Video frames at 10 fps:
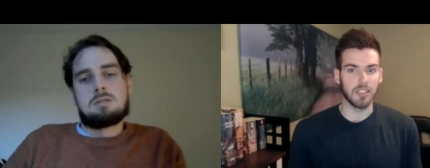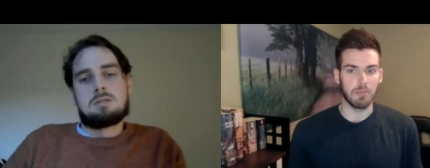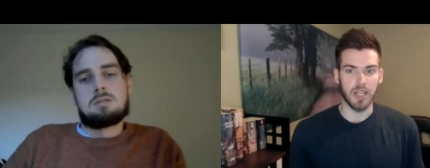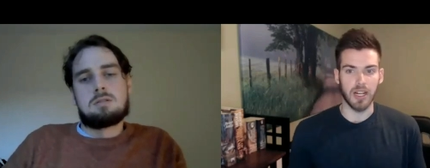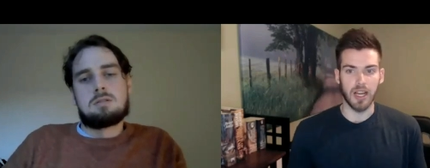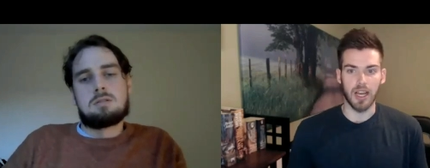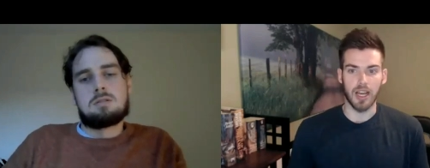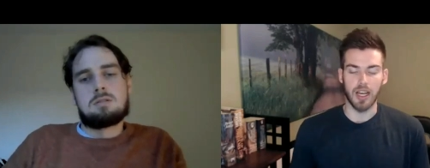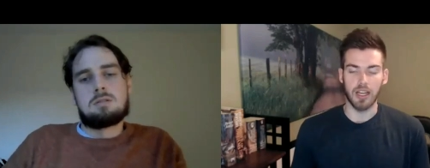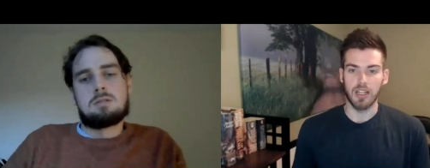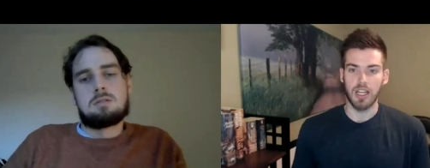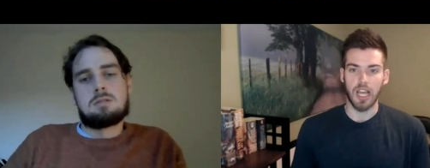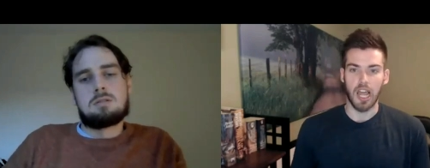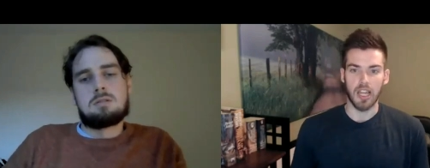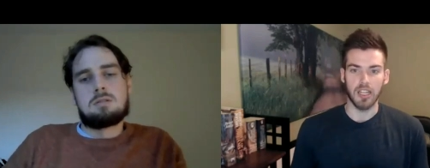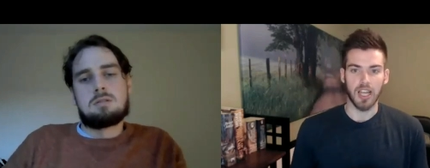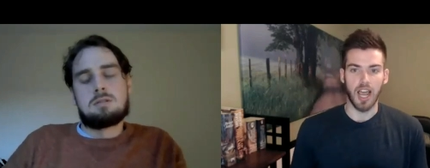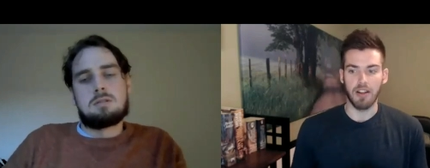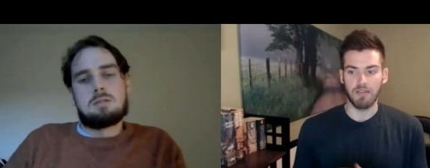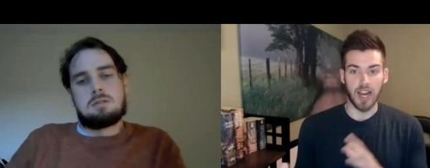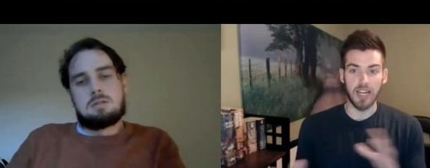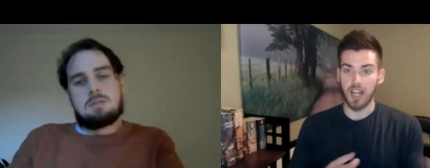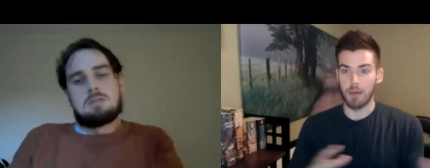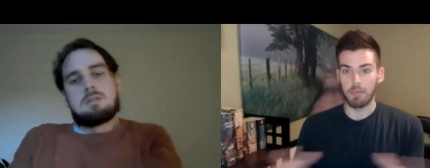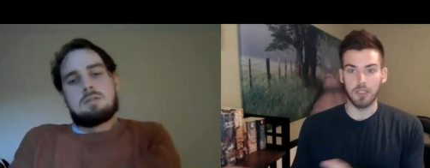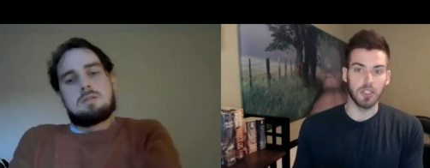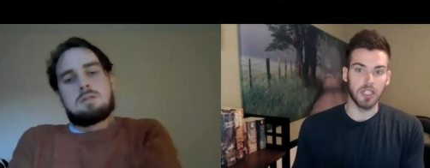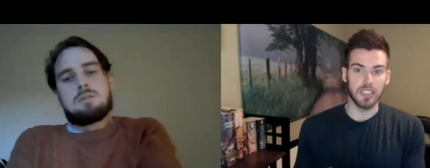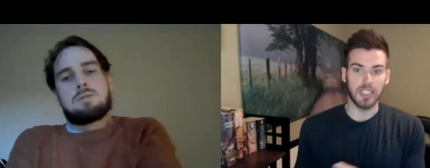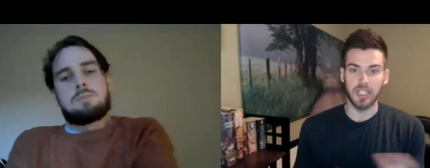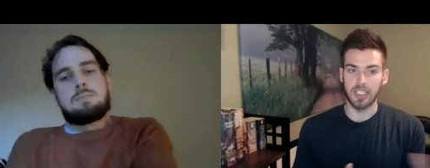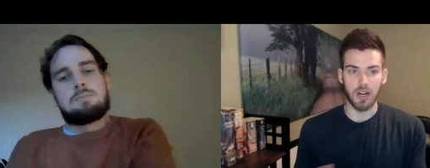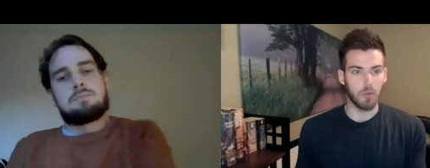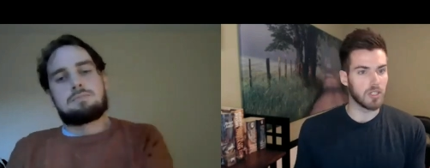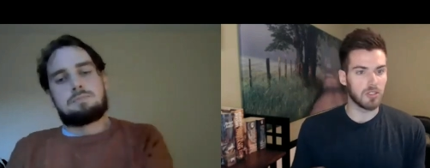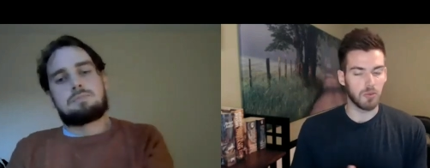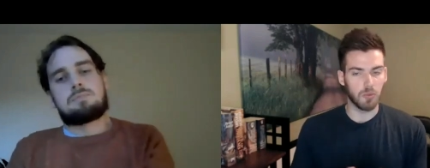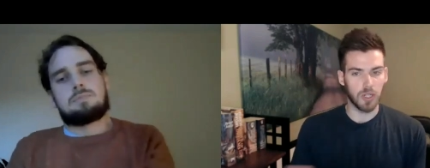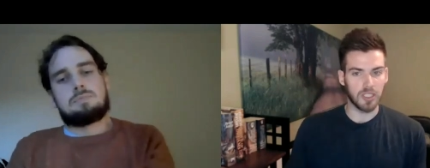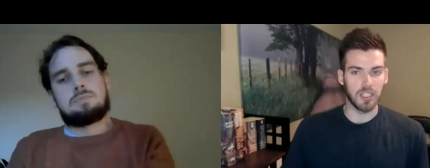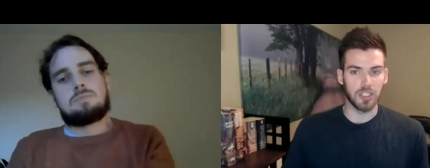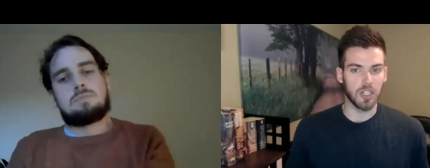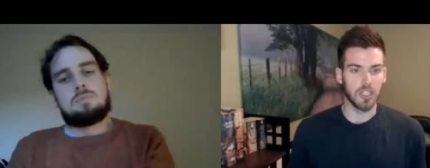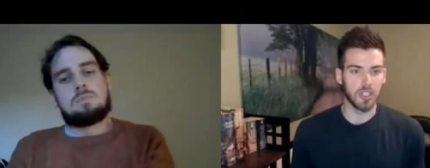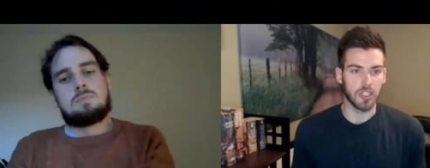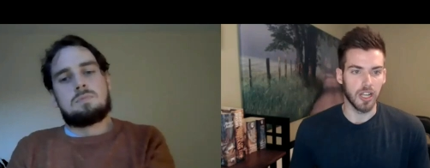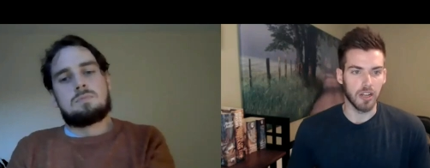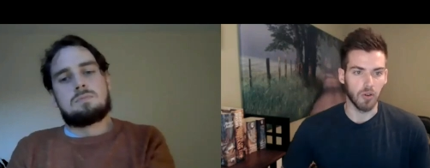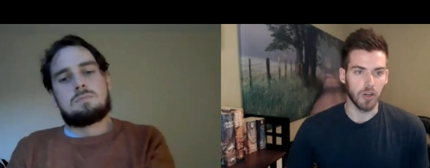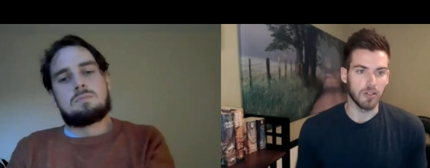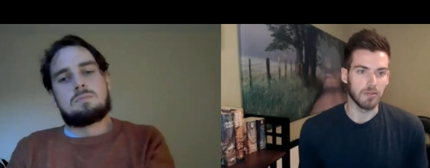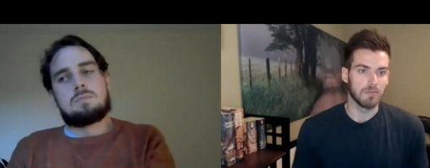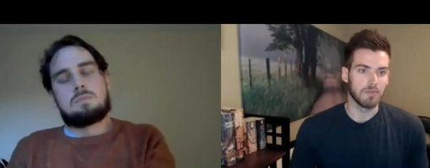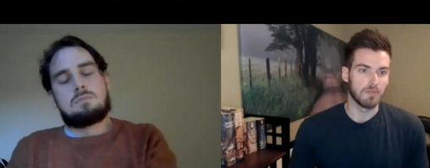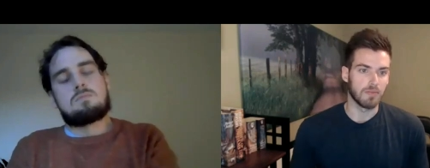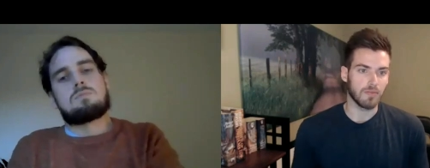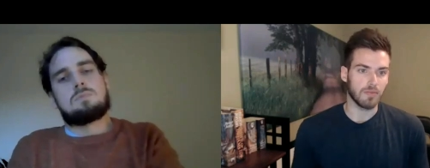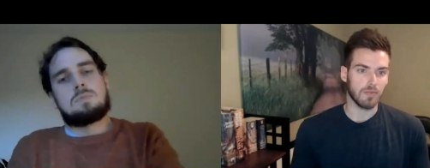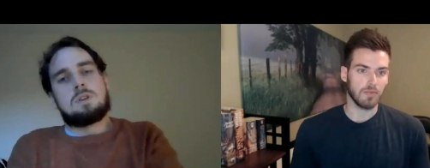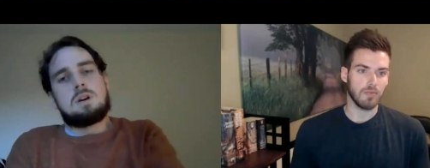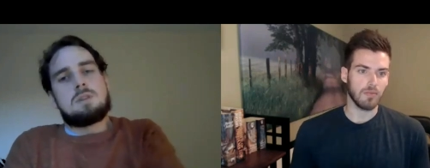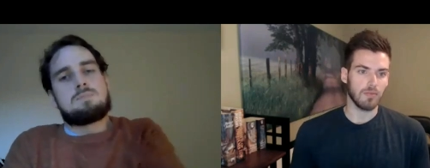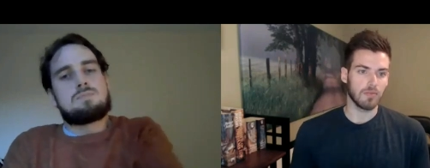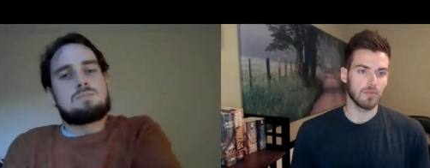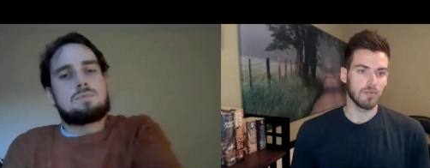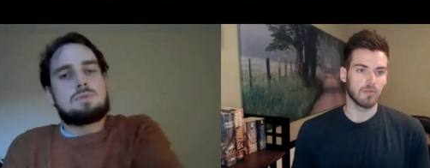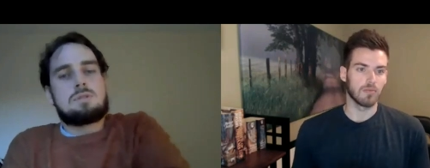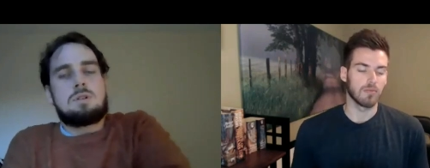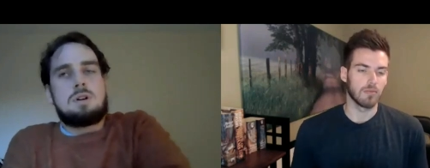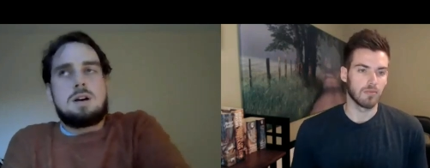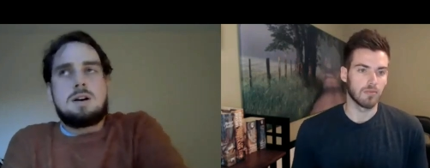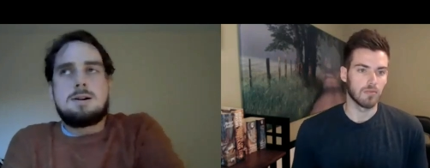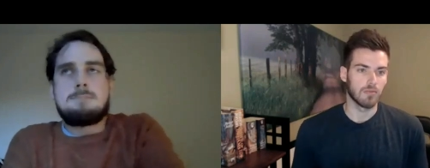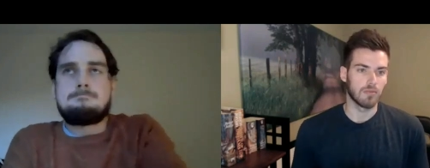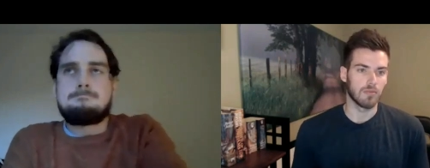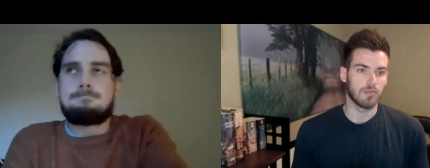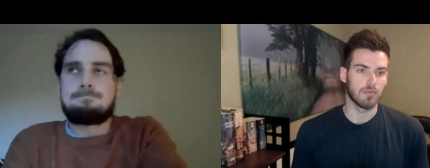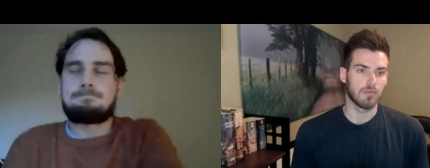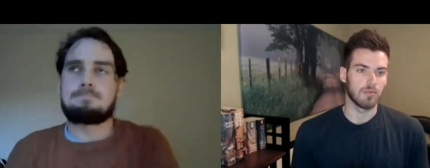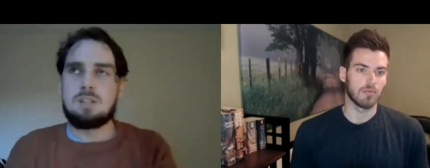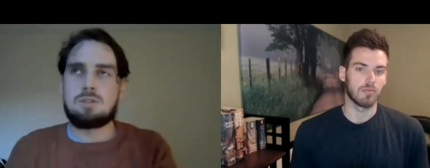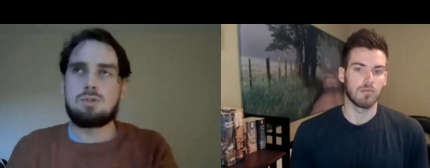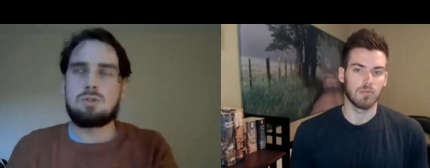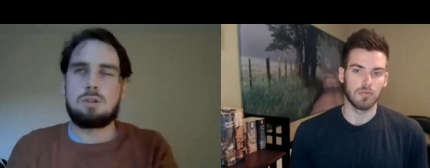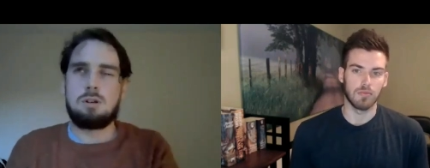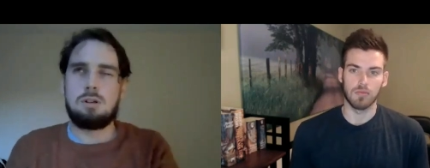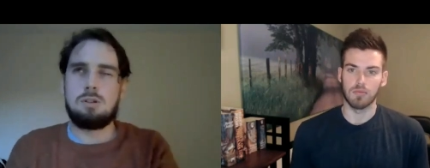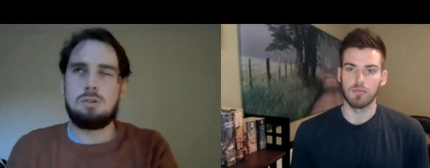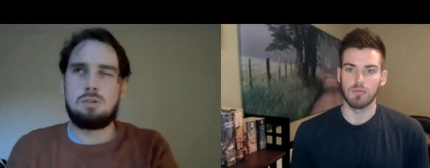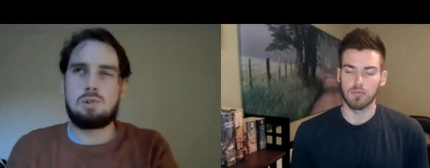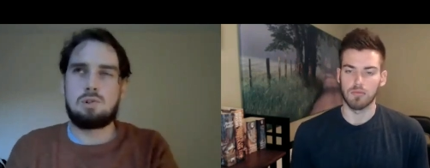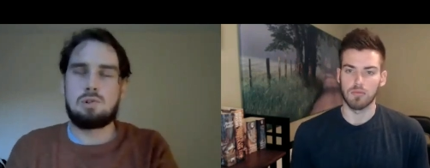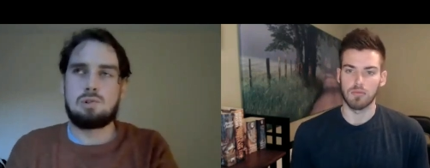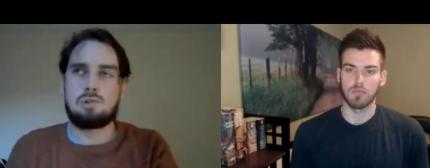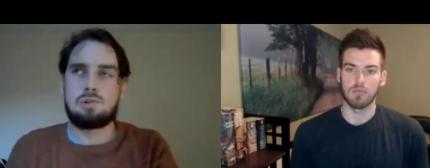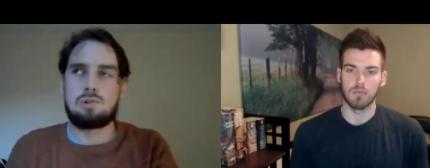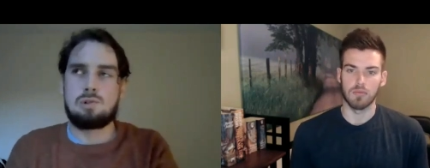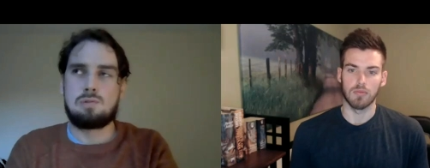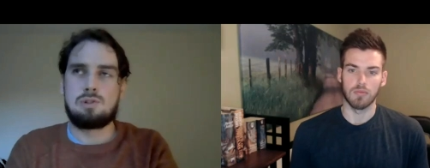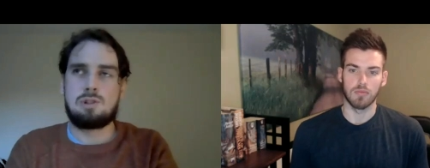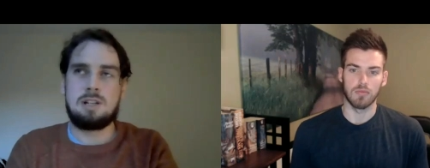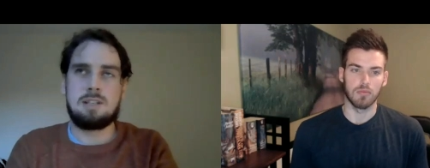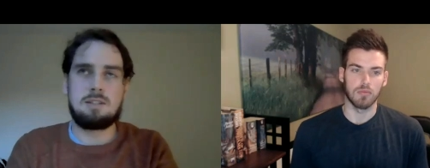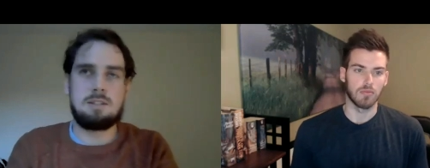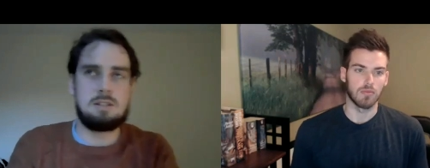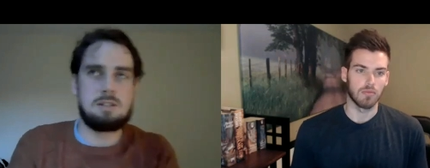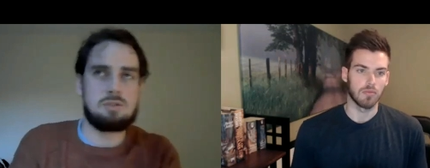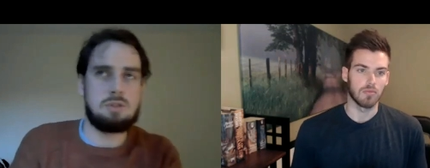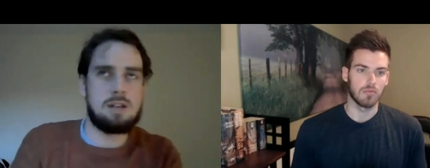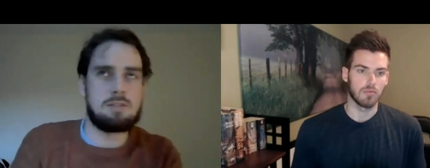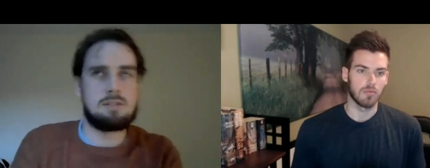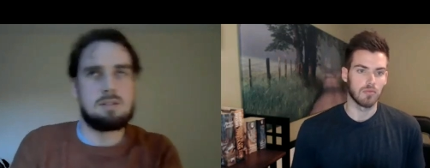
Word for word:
Speaker 1: it been a uh, kind of finding opportunities here and there what's what's that journey looked like for you
Speaker 2: yeah sure um so trying to get the dates right